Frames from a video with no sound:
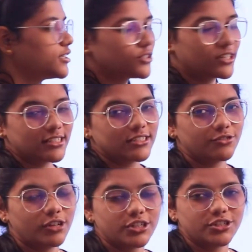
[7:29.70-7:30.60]
into
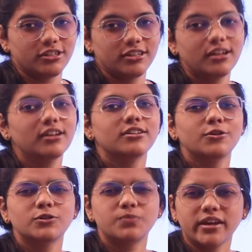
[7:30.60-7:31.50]
consideration.
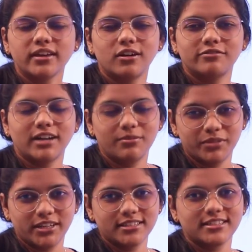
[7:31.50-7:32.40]
Speaking of
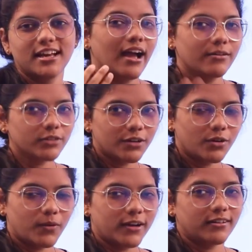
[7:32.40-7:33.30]
companies, have you
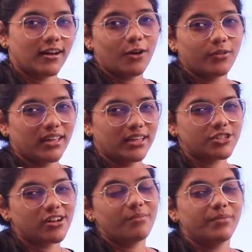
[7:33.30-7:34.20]
ever wondered how
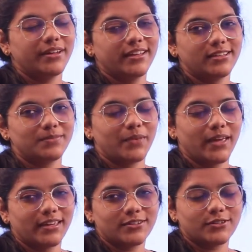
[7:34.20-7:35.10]
each company is
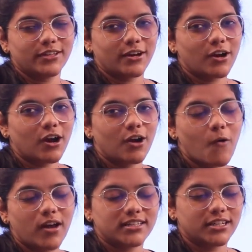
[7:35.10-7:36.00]
paying to their
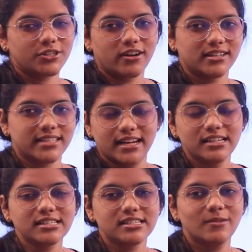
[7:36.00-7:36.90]
quality assurance
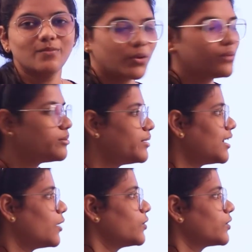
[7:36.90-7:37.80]
analyst? We will be now